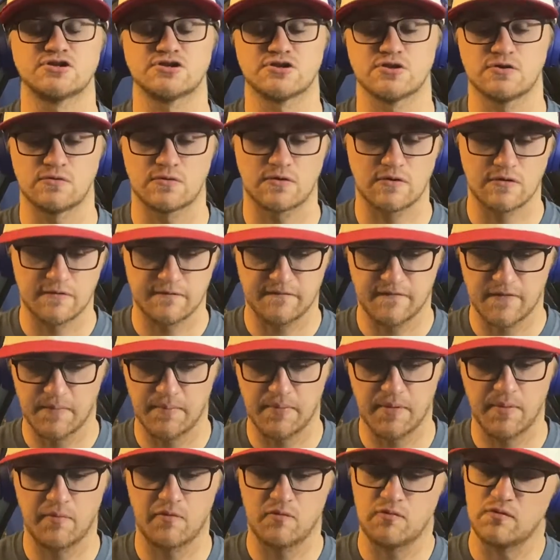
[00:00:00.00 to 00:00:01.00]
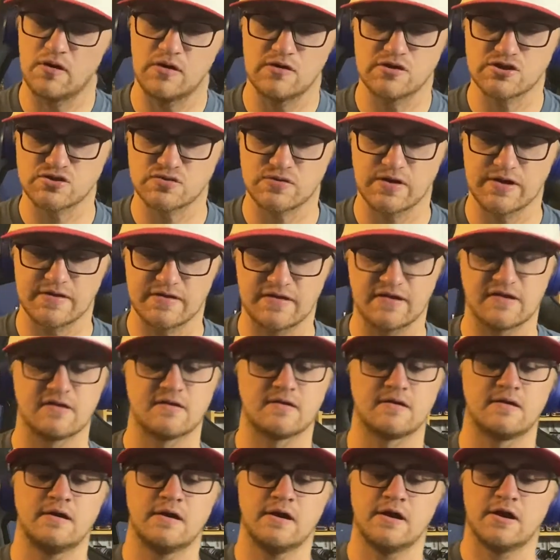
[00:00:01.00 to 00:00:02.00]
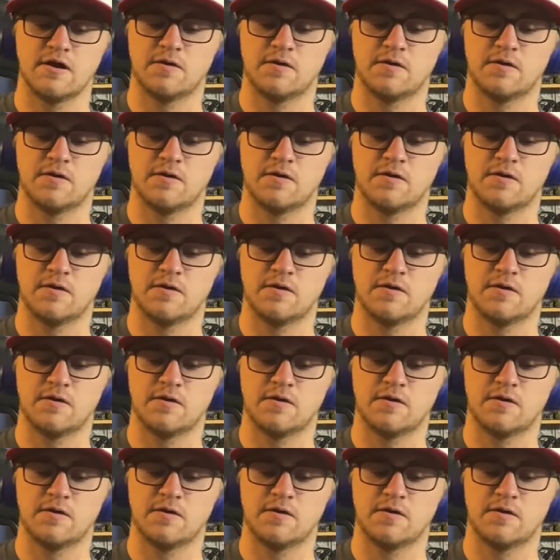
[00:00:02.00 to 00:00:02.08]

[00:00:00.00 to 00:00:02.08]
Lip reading: so good for Bubba Wallace right there.